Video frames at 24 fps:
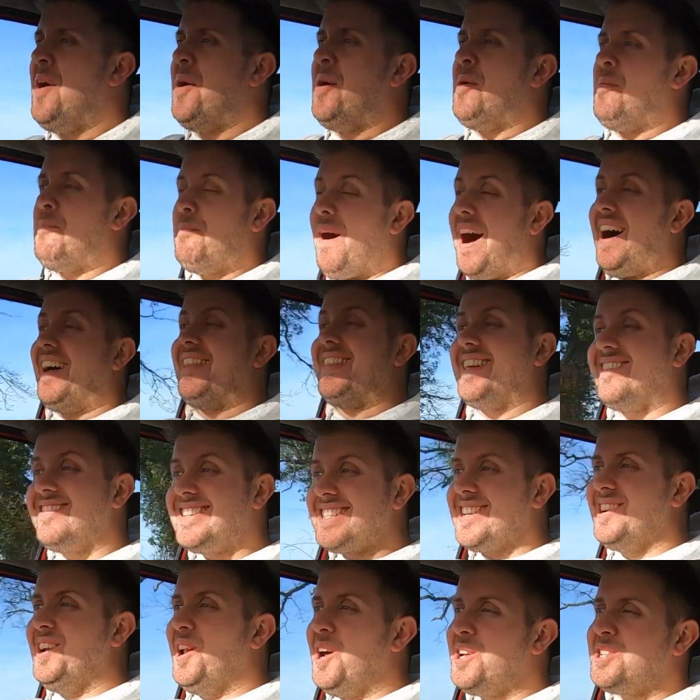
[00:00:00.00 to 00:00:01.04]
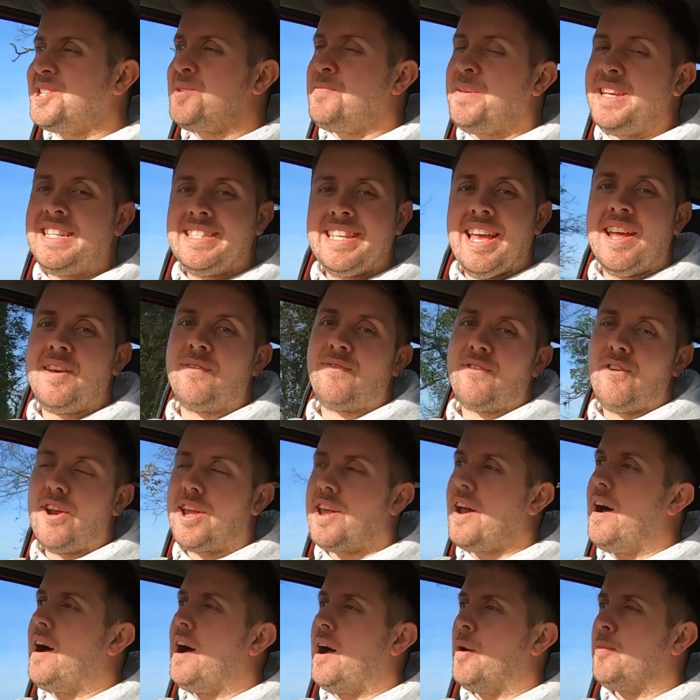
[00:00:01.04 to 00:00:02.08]
But there is a lot to be said for a
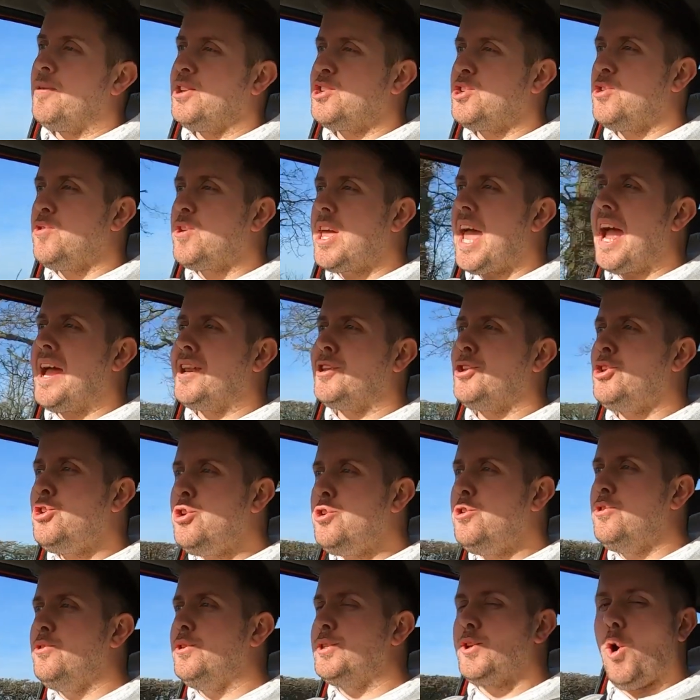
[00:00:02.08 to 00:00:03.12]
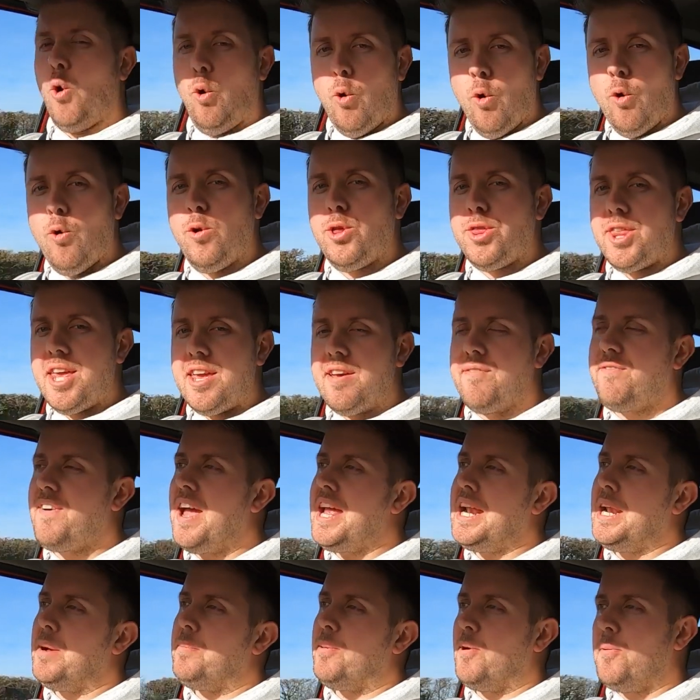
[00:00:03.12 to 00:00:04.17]
car which you can use all the
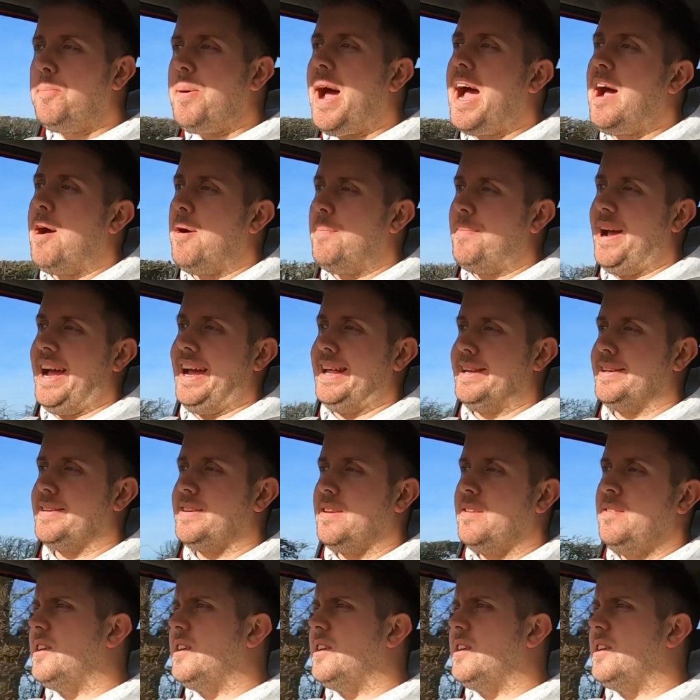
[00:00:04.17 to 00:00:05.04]
available power band.